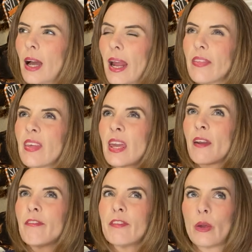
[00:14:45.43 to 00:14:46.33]
I think
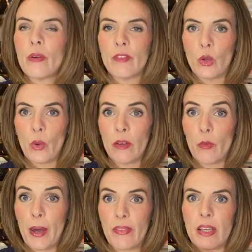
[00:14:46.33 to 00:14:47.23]
a few of you rave
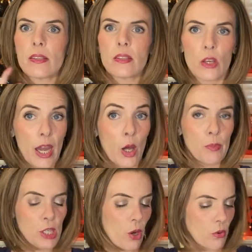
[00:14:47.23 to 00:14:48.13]
about these. I
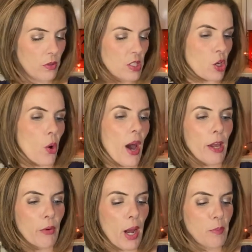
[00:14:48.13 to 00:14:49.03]
hope so. So
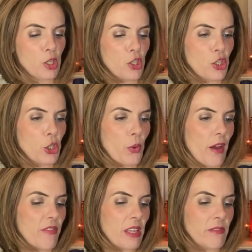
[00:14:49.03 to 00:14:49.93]
I grabbed 2
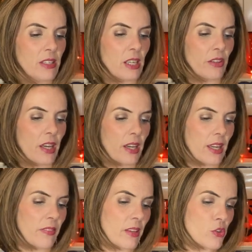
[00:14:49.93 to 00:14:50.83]
of the vanilla,
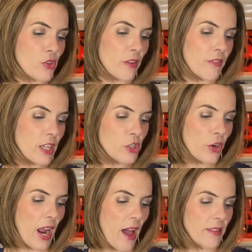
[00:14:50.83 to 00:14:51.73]
and these are the
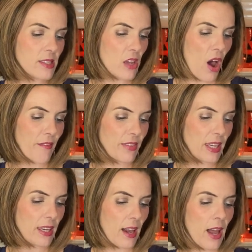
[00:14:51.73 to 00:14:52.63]
Victor Allen's
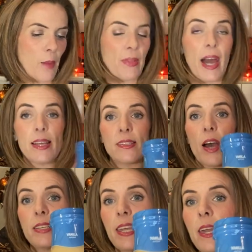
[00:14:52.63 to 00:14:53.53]
coffee, the iced
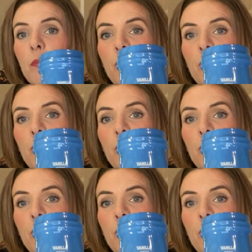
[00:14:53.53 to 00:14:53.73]
latte.